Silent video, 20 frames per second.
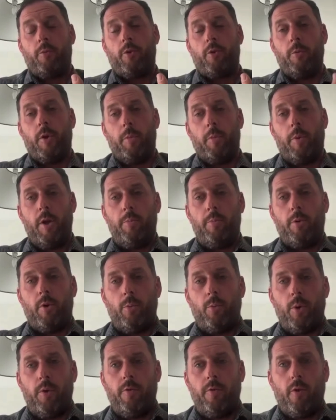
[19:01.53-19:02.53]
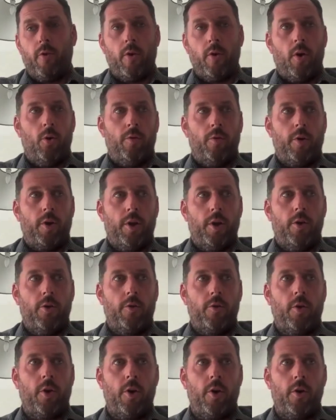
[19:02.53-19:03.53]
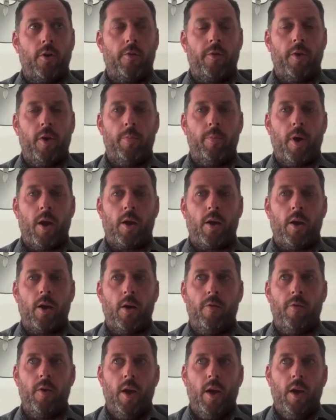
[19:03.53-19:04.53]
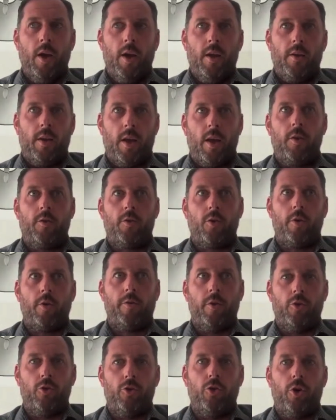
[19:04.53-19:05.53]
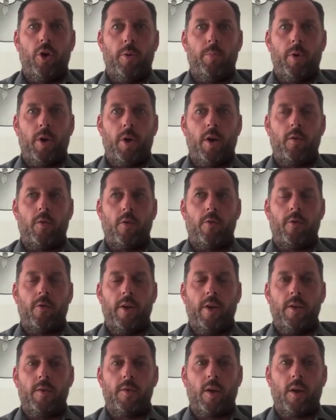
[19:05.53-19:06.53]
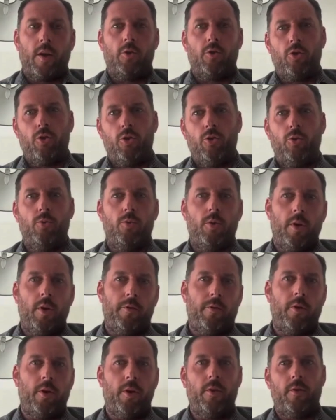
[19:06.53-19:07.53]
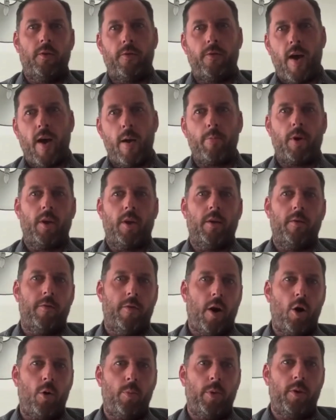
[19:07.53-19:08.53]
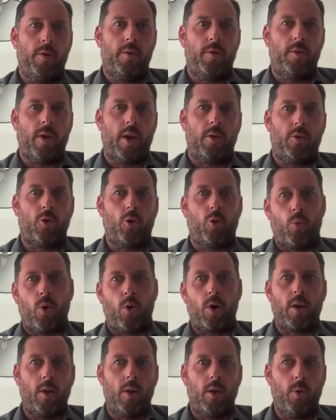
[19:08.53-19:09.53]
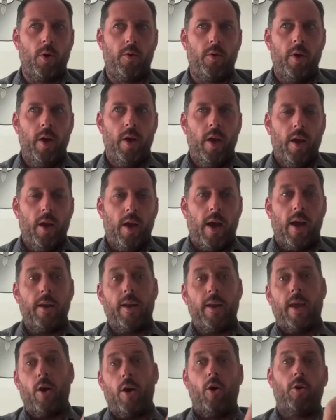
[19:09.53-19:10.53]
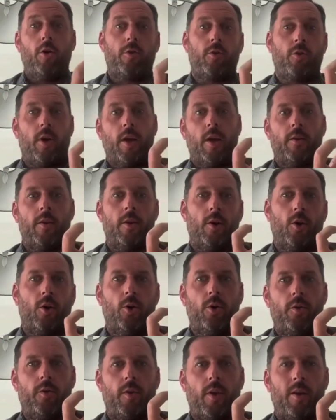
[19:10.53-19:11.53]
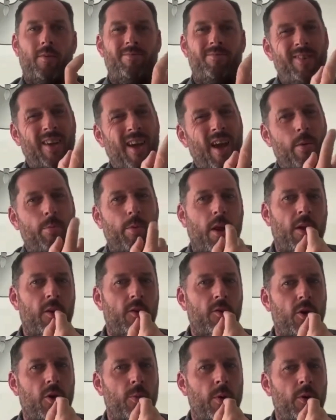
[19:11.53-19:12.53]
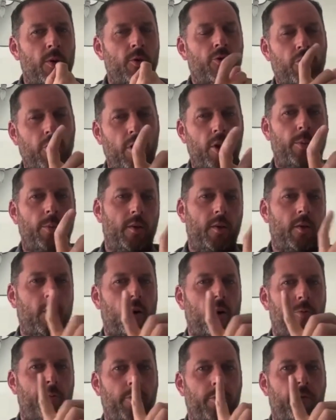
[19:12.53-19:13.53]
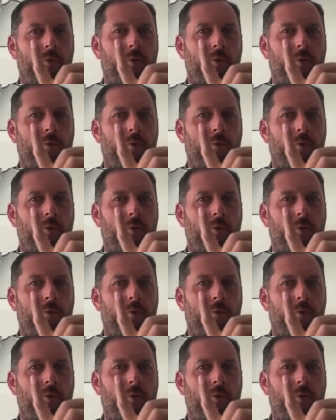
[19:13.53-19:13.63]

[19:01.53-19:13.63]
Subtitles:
some of the people we've over the years heard the feedback of, they sort of enjoy it because it feels like two different family environments that they're working with. And they also get to negotiate. Yeah, but I sort of want 3 weeks off